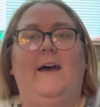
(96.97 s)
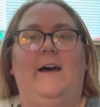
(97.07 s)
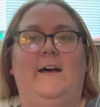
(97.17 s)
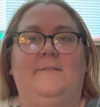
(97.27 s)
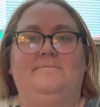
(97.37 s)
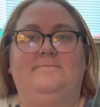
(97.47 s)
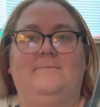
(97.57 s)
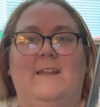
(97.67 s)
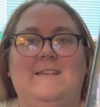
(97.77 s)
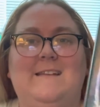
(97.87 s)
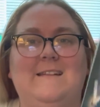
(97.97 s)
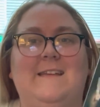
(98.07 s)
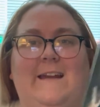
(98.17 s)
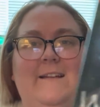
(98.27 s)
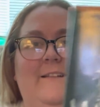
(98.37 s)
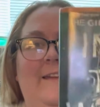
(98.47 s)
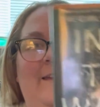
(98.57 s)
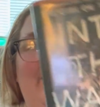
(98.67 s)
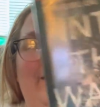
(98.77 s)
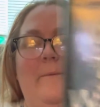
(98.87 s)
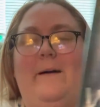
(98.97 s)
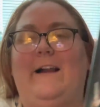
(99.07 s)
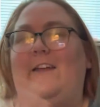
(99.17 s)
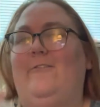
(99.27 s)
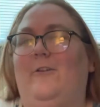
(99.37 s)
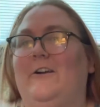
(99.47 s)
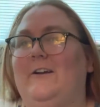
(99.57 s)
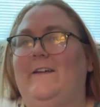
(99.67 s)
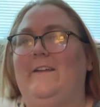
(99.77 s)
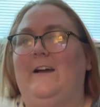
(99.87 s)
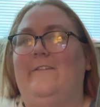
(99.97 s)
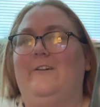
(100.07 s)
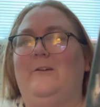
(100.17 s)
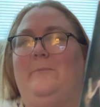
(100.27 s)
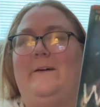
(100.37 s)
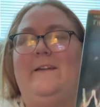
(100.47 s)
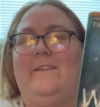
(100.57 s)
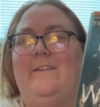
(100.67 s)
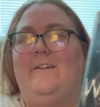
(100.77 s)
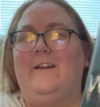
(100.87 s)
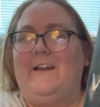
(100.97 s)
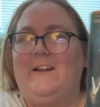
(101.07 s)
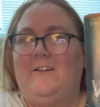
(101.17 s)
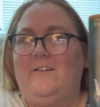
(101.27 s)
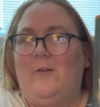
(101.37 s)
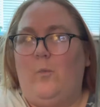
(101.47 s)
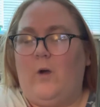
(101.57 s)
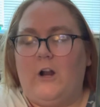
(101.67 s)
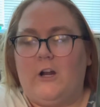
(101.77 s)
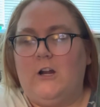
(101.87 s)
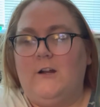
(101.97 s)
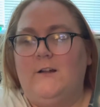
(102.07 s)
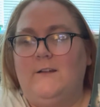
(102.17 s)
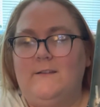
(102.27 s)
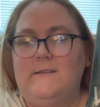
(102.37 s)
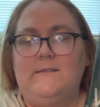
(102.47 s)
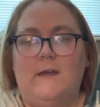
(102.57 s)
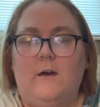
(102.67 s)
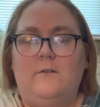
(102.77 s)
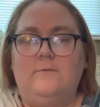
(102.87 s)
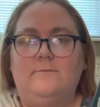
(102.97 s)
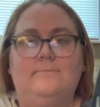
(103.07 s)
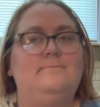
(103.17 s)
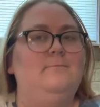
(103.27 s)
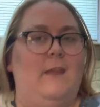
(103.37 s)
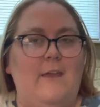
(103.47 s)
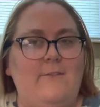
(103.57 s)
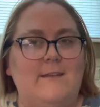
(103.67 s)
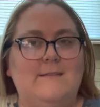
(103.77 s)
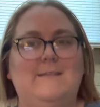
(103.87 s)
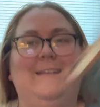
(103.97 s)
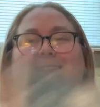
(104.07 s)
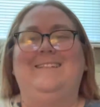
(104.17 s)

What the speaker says: It's not technically like a body of water on the cover, but they're in water, so it fits.